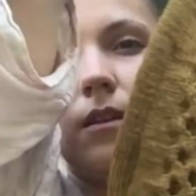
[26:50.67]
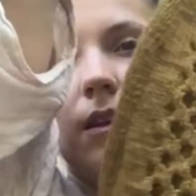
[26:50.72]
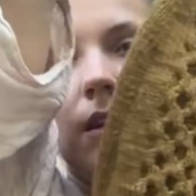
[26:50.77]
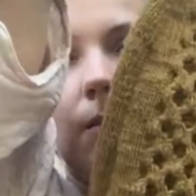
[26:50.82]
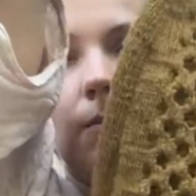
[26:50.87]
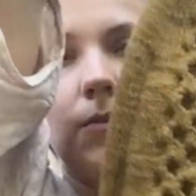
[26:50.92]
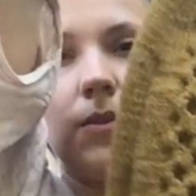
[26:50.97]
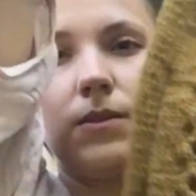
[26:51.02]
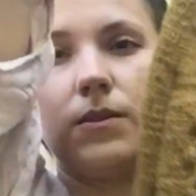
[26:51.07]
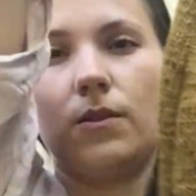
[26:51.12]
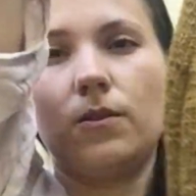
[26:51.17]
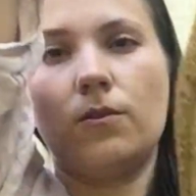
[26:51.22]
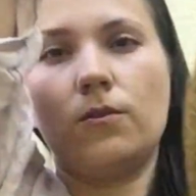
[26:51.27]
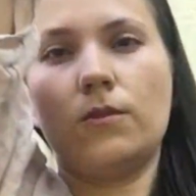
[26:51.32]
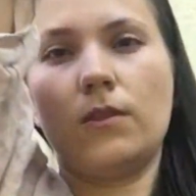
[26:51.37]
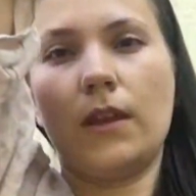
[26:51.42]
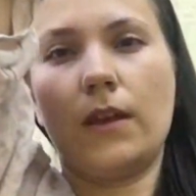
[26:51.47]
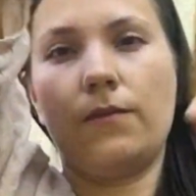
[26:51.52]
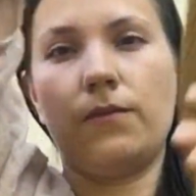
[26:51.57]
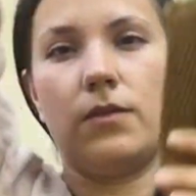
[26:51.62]

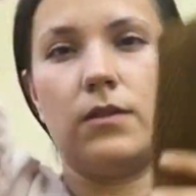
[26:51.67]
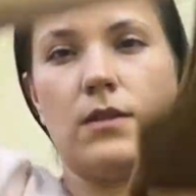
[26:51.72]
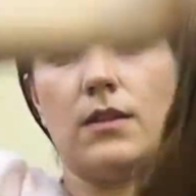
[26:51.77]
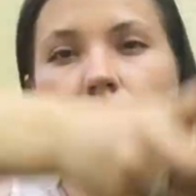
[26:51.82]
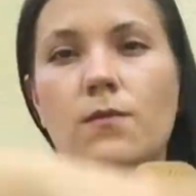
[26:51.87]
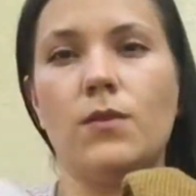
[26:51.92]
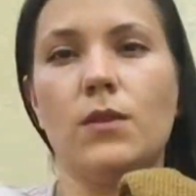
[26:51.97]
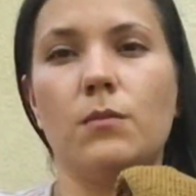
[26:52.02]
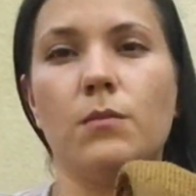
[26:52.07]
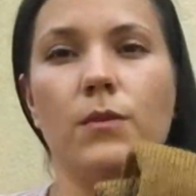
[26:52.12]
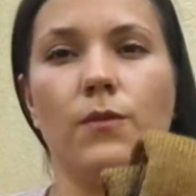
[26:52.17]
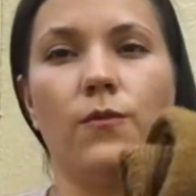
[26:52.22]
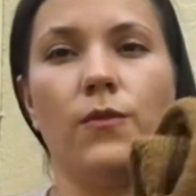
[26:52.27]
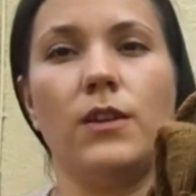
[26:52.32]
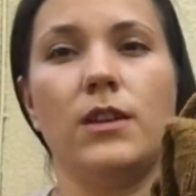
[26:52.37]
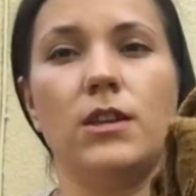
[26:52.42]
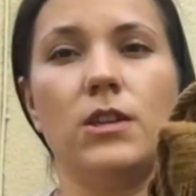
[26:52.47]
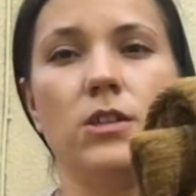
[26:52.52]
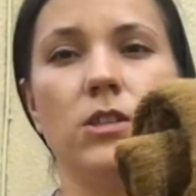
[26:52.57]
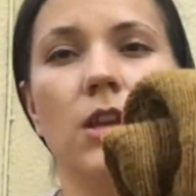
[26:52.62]
episode everything will be
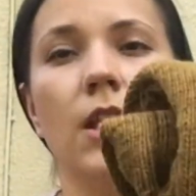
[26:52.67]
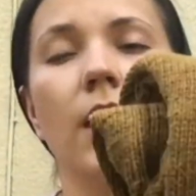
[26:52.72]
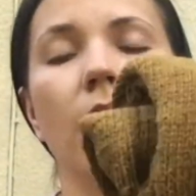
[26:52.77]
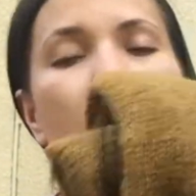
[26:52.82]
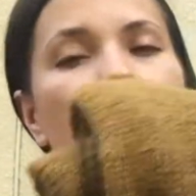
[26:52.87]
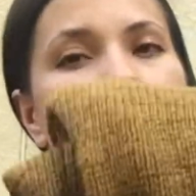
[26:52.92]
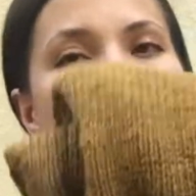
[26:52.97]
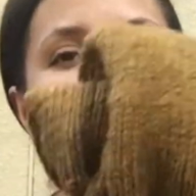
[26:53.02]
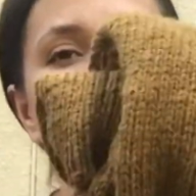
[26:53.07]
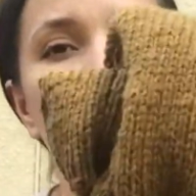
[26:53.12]
finished. And